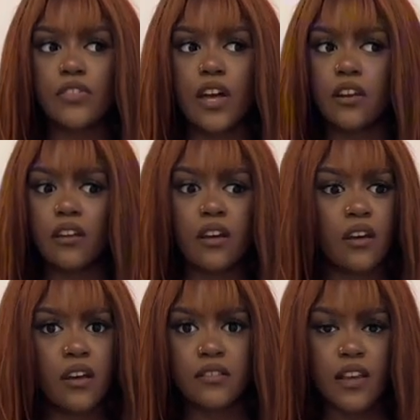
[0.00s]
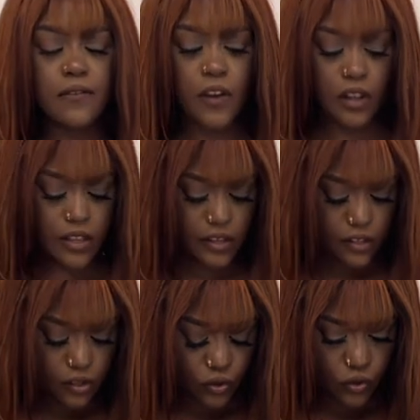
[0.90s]
then definitely, like, this
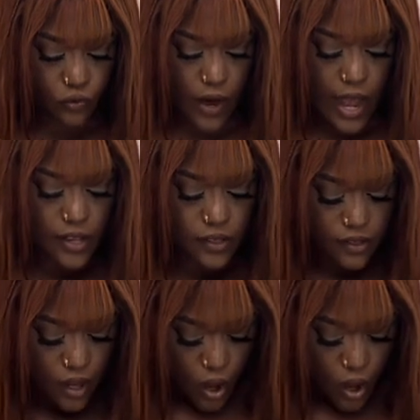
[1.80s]
is your dress.